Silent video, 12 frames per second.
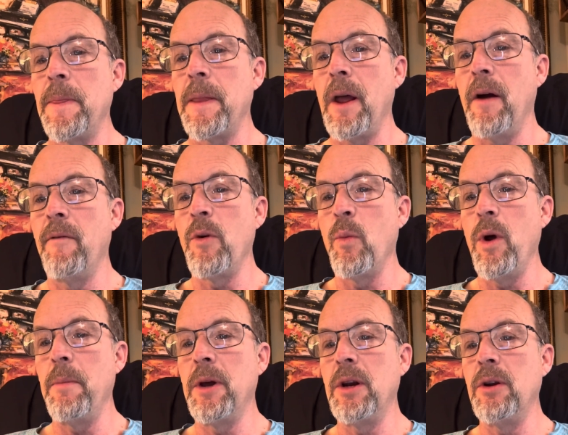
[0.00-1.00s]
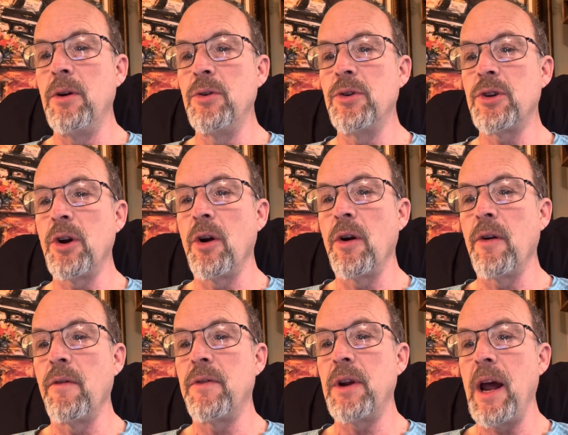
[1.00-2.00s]
of the women who
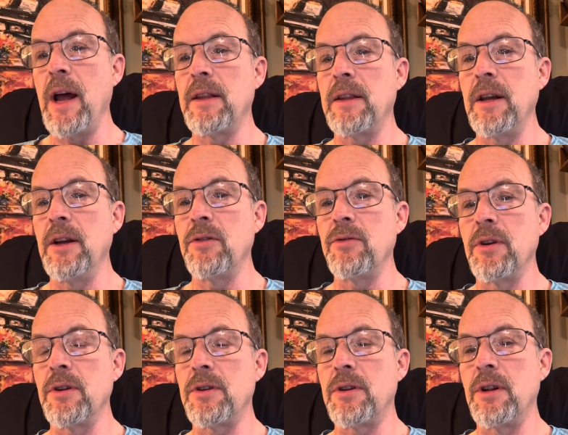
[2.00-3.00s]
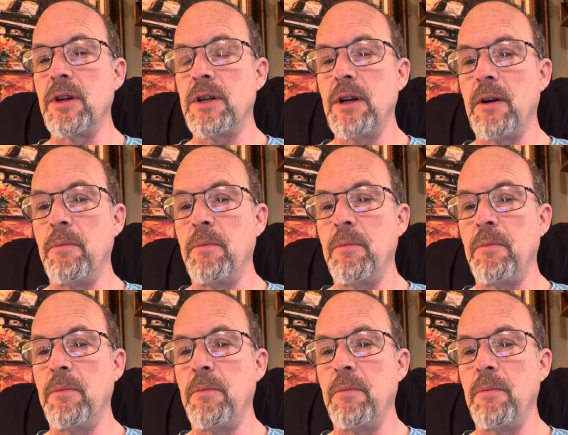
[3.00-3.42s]
served at the entrance to the tent of